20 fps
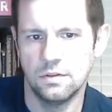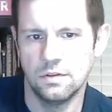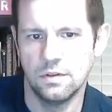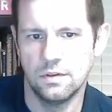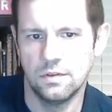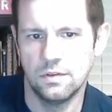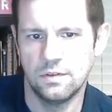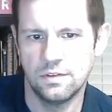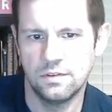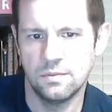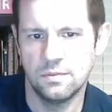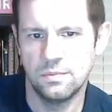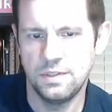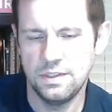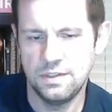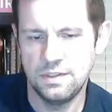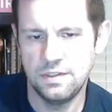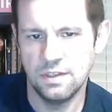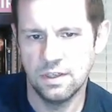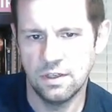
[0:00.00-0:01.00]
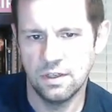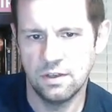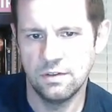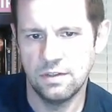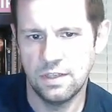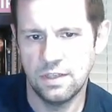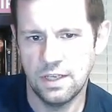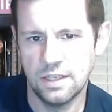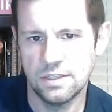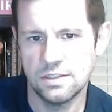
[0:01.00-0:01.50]
systemctl
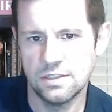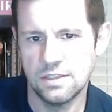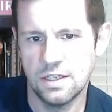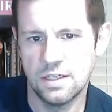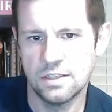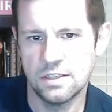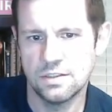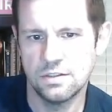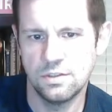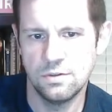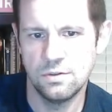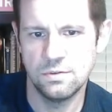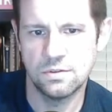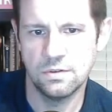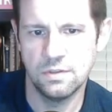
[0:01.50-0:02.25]
user